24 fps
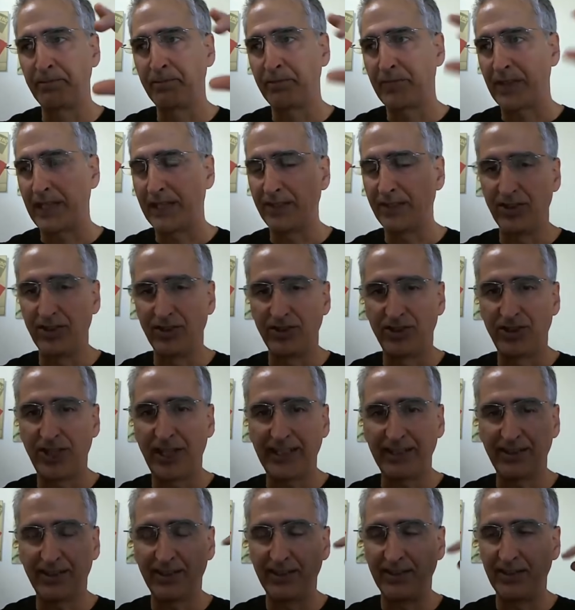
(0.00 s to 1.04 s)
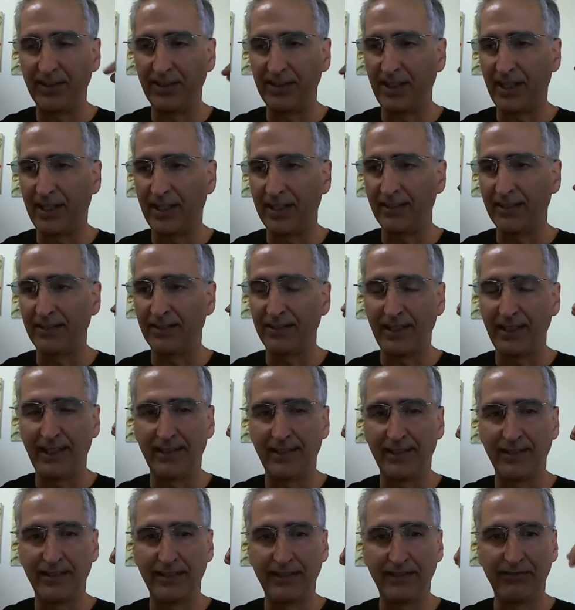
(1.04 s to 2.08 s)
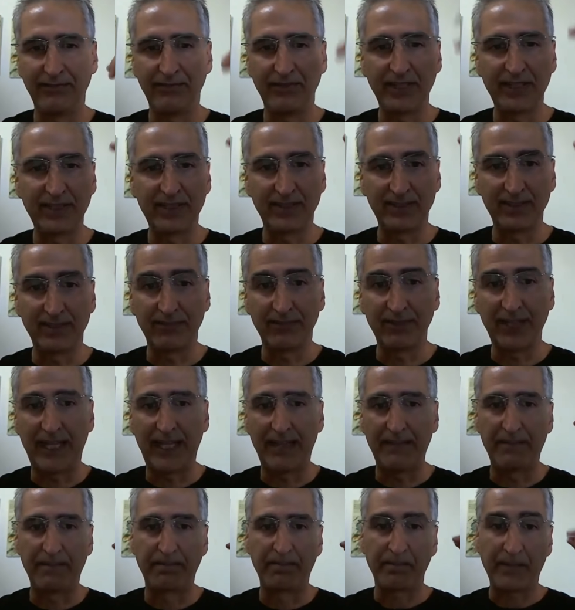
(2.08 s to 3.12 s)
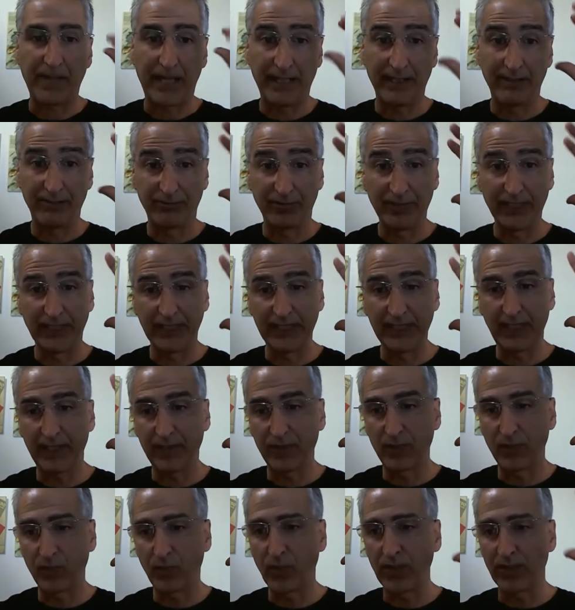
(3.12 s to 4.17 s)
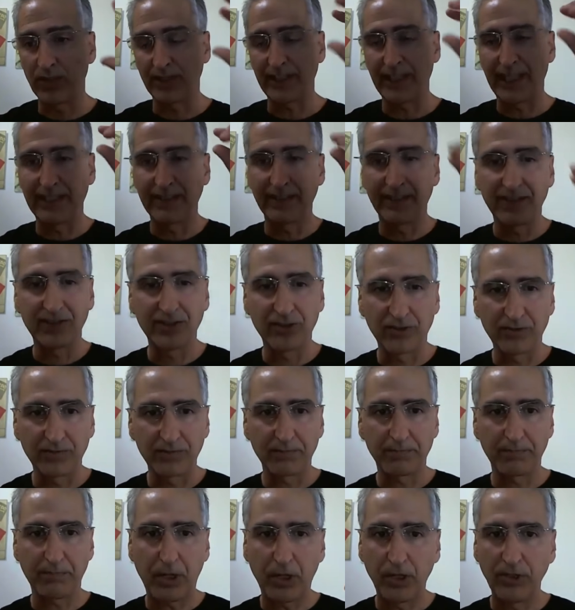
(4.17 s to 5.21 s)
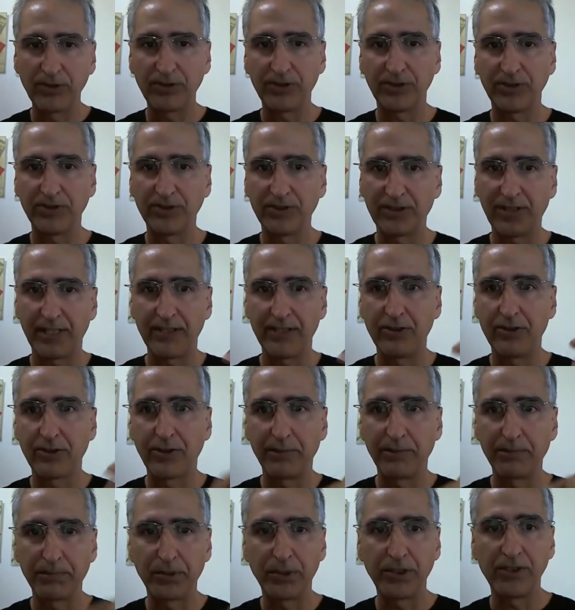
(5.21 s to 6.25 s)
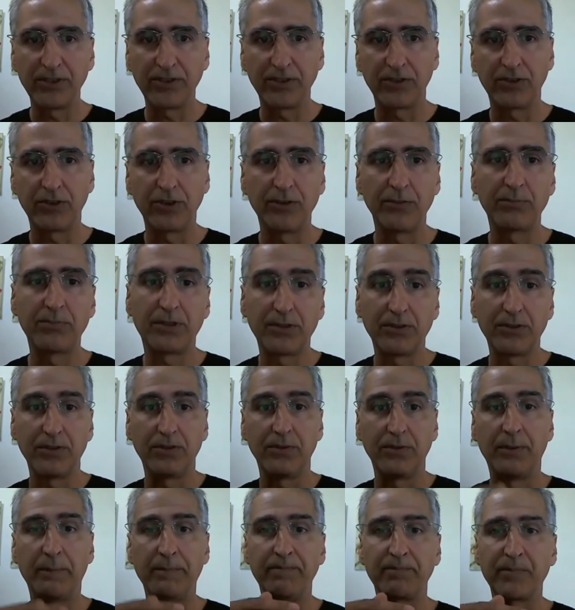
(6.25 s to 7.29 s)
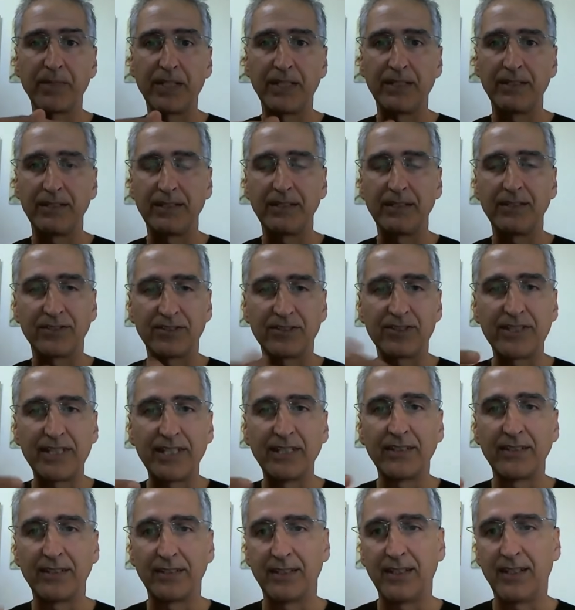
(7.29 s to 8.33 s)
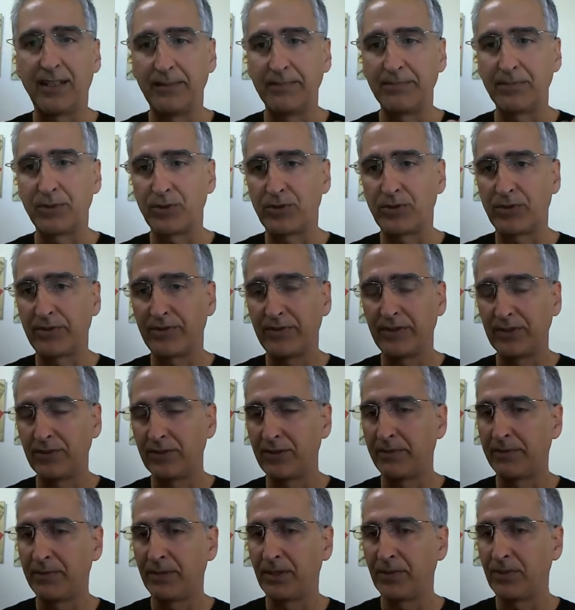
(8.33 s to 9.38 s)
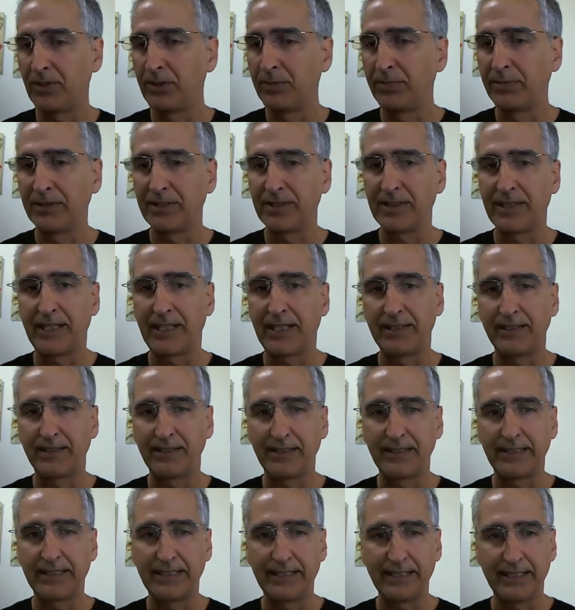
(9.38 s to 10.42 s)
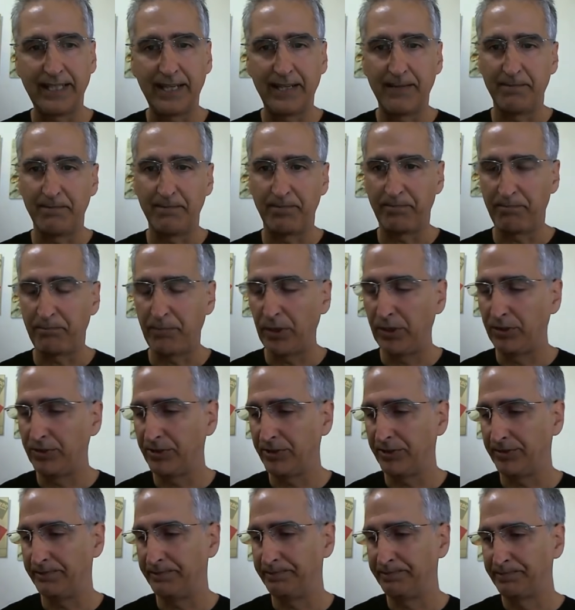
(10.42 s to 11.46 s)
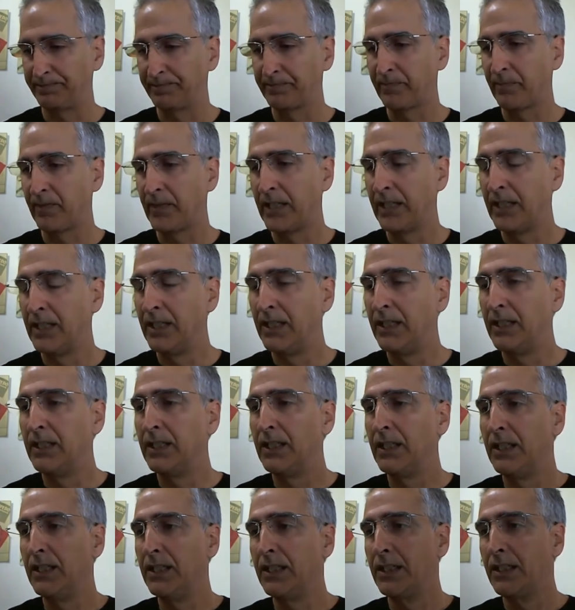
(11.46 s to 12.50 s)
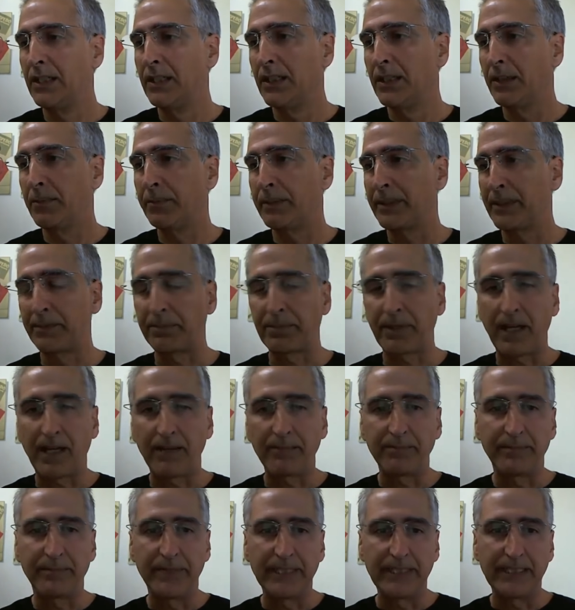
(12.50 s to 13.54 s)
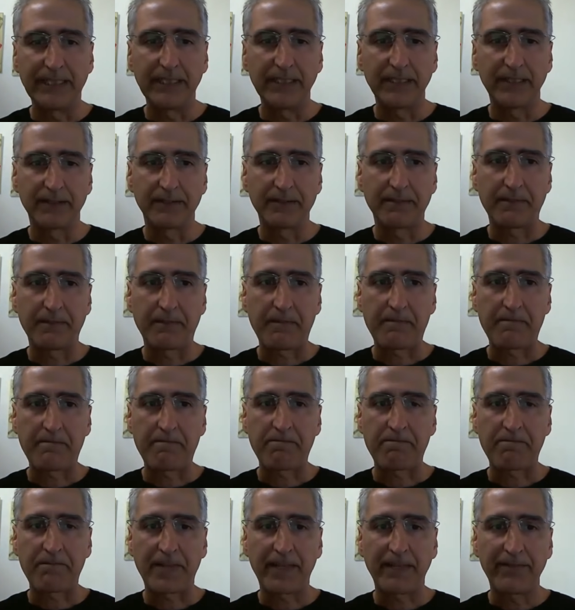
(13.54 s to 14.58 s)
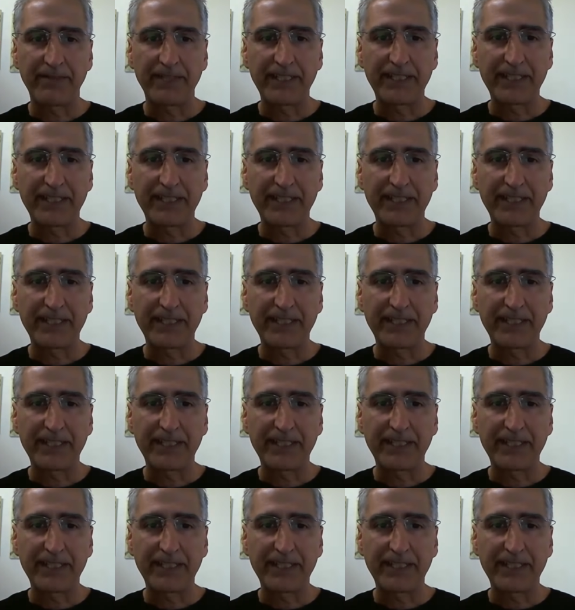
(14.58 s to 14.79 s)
and you inject it in the tire, and it fixes a flat. And it really does work. And there's potions that you can put in the tube it'll seal it up, sort of on some of the tubeless tires. It's the same potion. But the problem is, if it